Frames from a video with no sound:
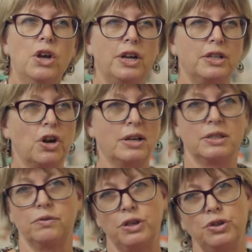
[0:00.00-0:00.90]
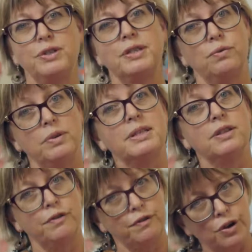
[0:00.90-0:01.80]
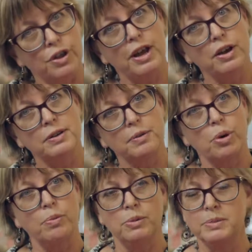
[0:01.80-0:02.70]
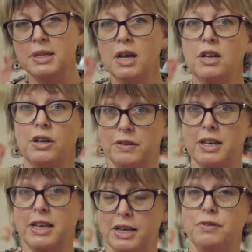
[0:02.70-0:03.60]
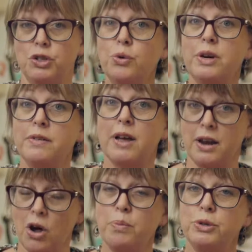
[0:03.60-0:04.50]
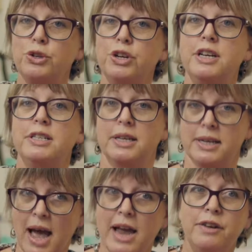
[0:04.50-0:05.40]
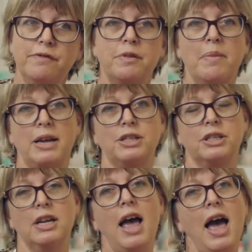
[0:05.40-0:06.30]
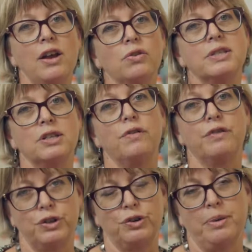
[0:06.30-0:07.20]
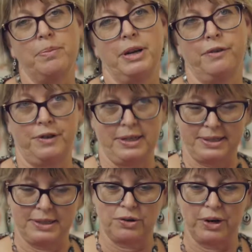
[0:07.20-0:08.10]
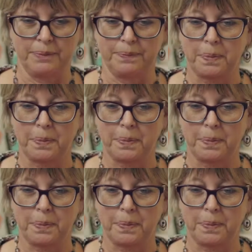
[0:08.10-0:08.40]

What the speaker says: It tries to reduce the risk of further health problems. It gives you an opportunity to gain information and also for treatment if necessary.